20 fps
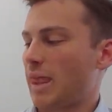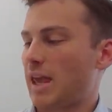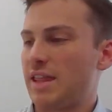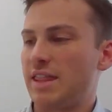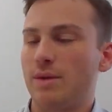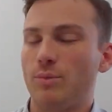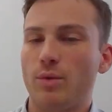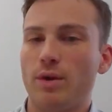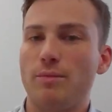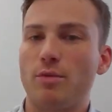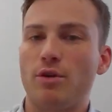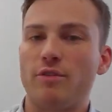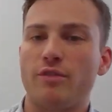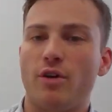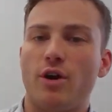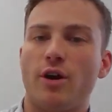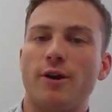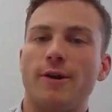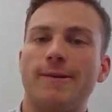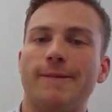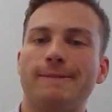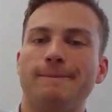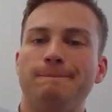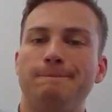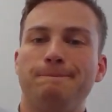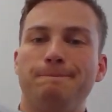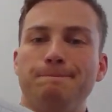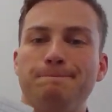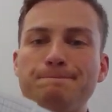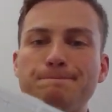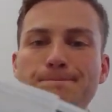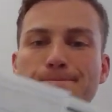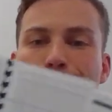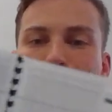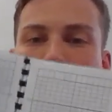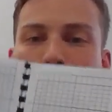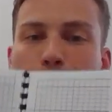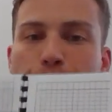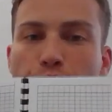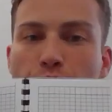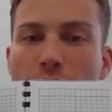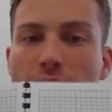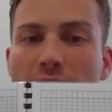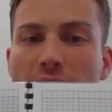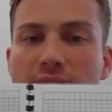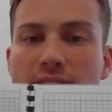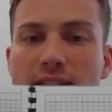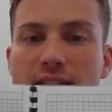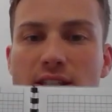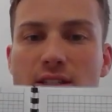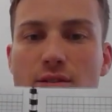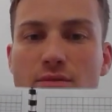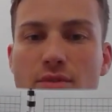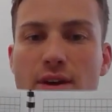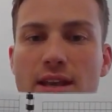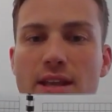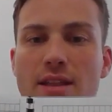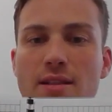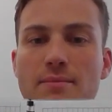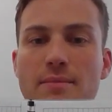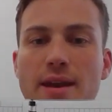And then we move on, and this is the regular